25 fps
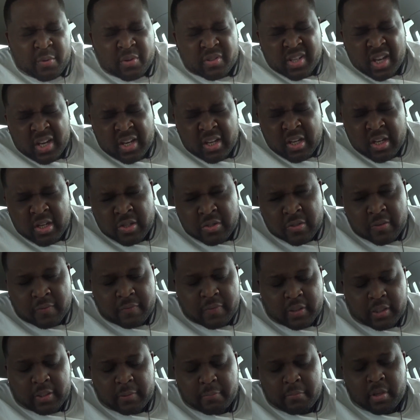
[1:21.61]
was like
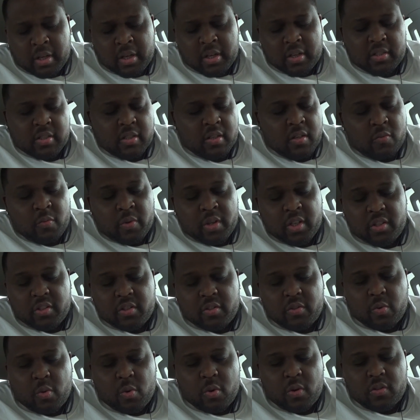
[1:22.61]
$150, and it
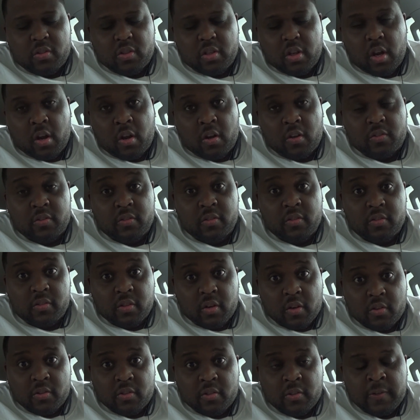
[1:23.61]
went towards the cost of the
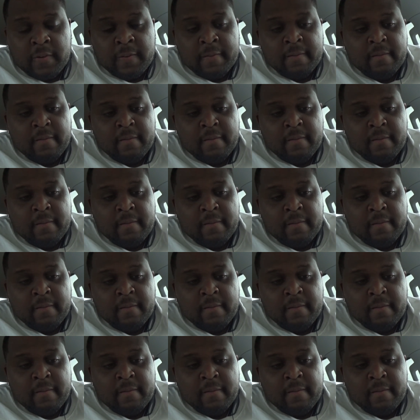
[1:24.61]
surgery.